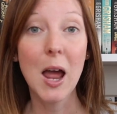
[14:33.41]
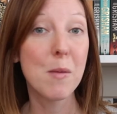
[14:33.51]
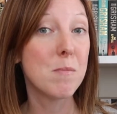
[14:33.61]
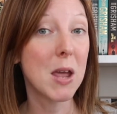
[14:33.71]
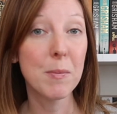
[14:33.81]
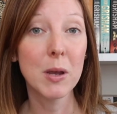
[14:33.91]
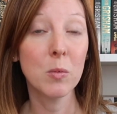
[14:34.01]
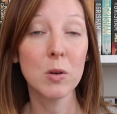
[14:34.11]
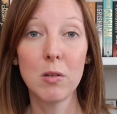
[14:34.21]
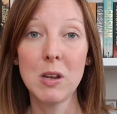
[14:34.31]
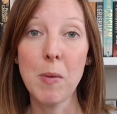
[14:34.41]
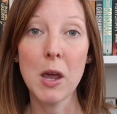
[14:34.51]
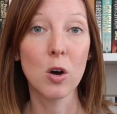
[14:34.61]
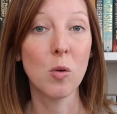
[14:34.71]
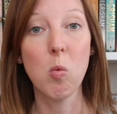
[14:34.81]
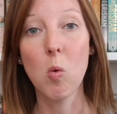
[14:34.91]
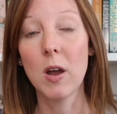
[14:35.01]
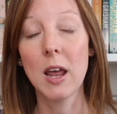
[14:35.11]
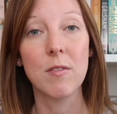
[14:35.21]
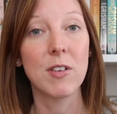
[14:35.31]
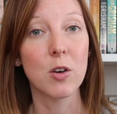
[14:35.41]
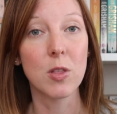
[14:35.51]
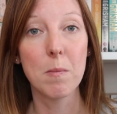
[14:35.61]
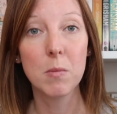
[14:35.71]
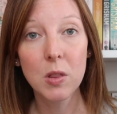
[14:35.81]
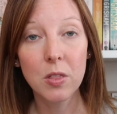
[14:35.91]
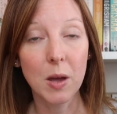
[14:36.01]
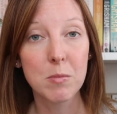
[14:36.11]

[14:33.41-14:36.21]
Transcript: I maybe will only pick up one every other month.